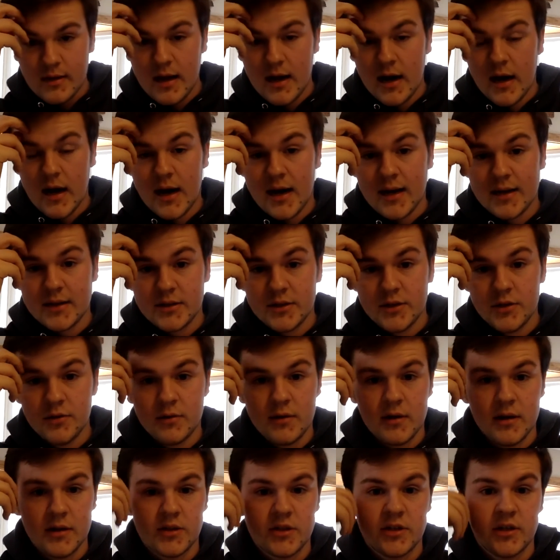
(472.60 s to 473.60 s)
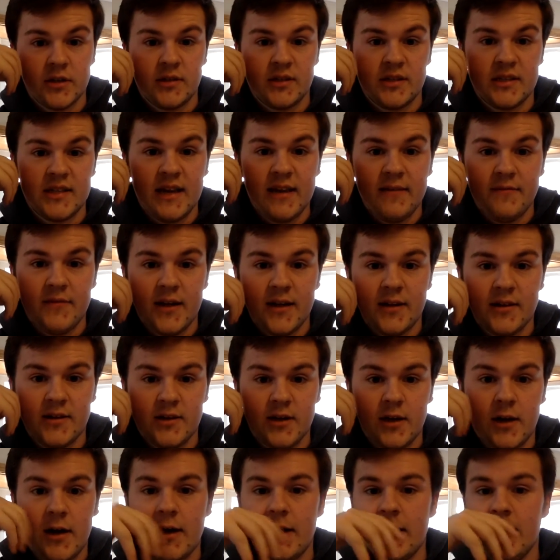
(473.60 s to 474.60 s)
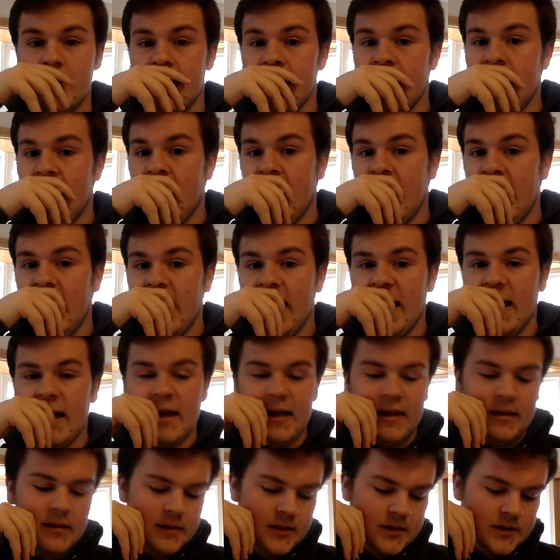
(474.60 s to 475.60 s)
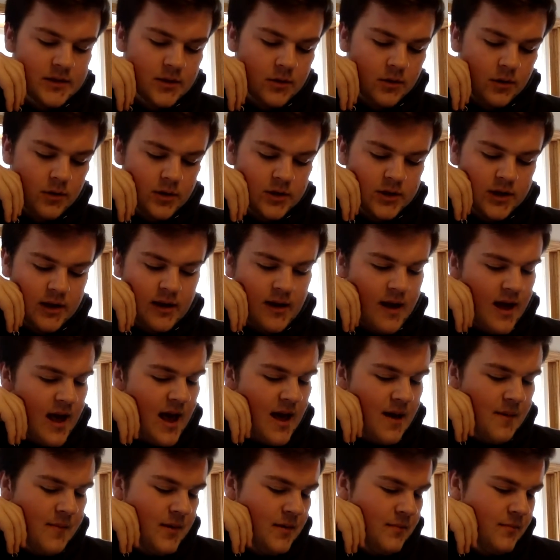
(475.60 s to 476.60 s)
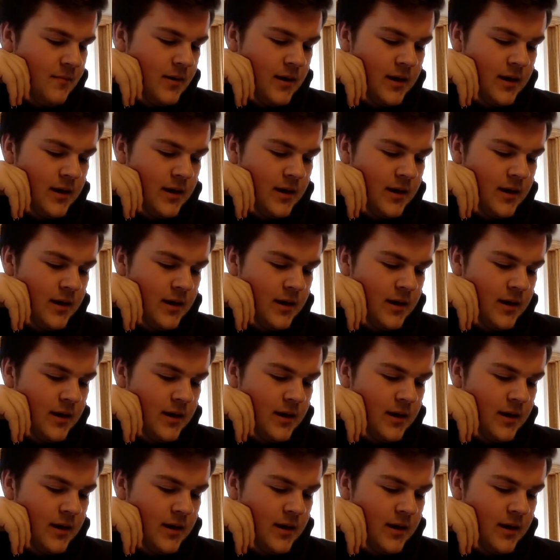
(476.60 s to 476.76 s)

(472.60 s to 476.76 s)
Uh, Tuukka should save that shot, and this goal shouldn't happen.